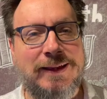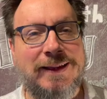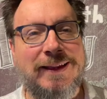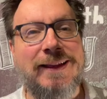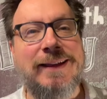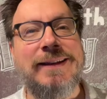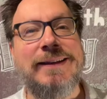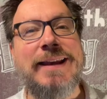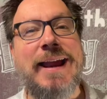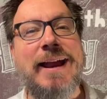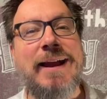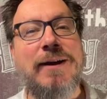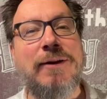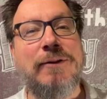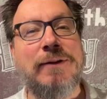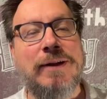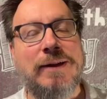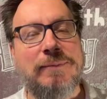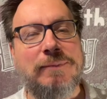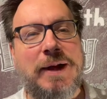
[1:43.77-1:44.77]
now
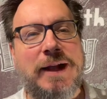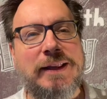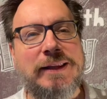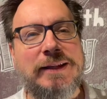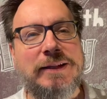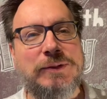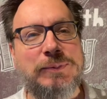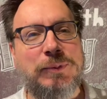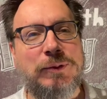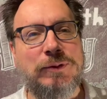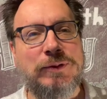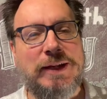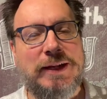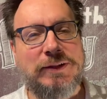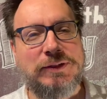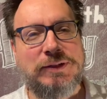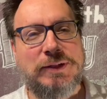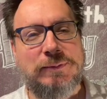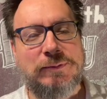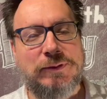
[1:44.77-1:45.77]
Molly has pulled out
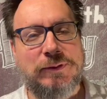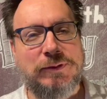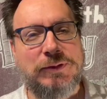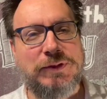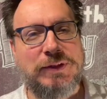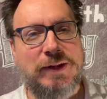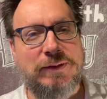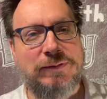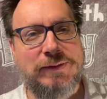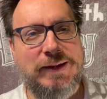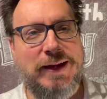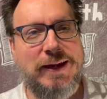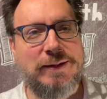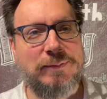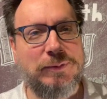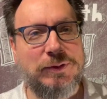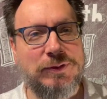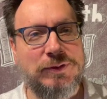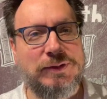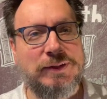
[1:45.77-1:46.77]
some of her stuffed
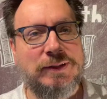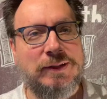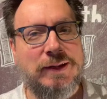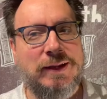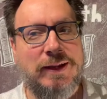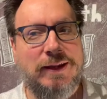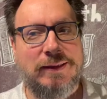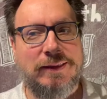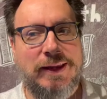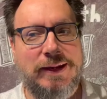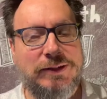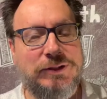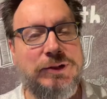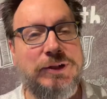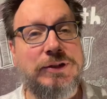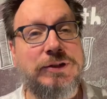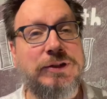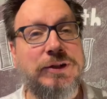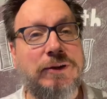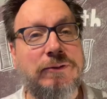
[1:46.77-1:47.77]
animals, like she's
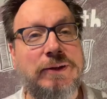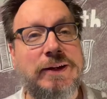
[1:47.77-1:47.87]
showing